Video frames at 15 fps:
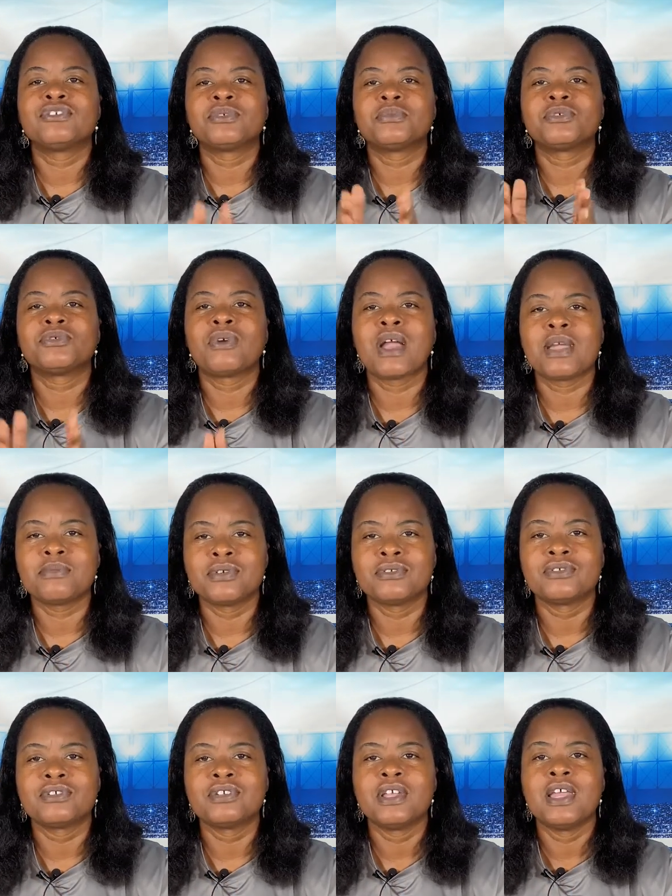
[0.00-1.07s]

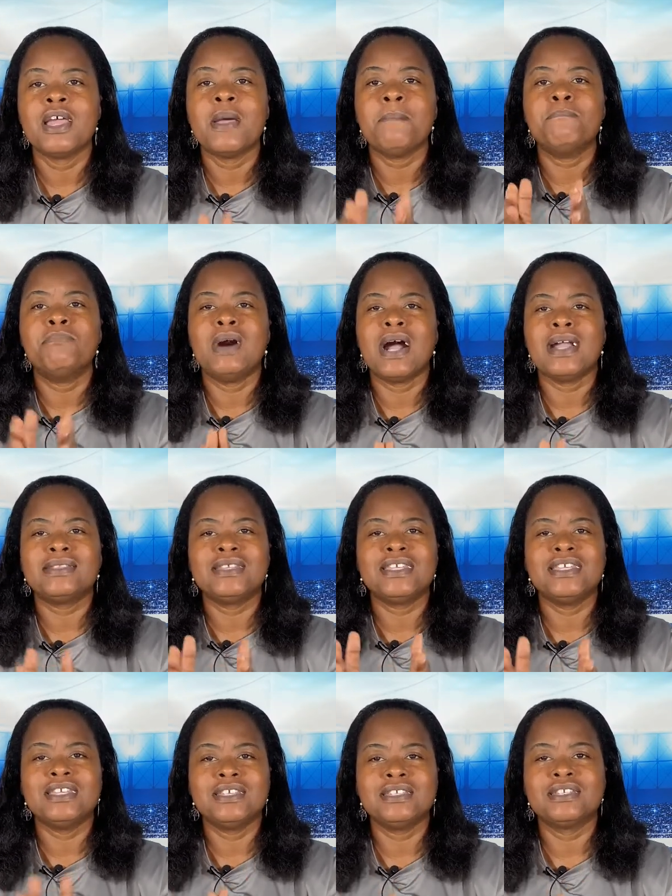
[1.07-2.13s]
subscribers by
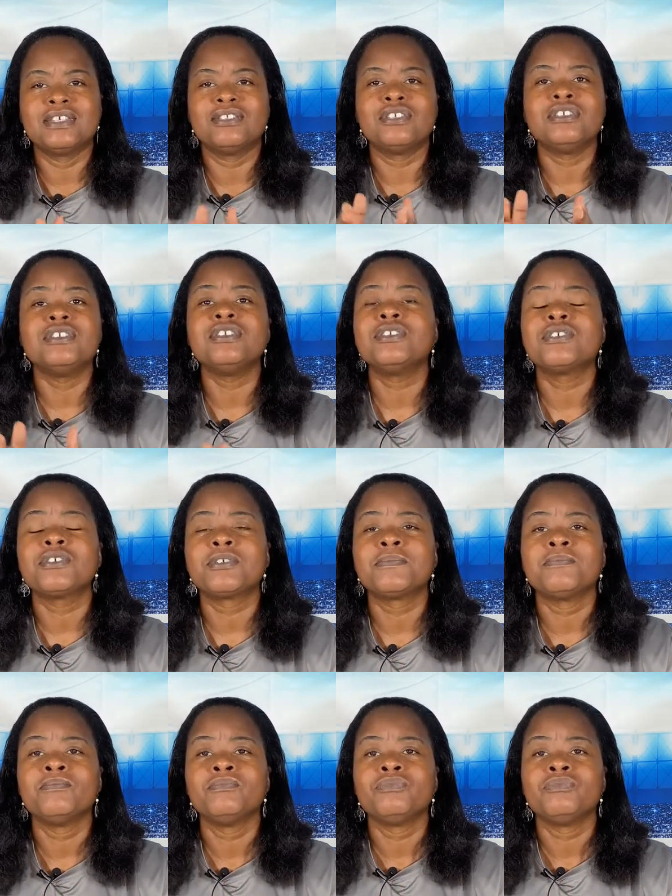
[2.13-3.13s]
the end of the year.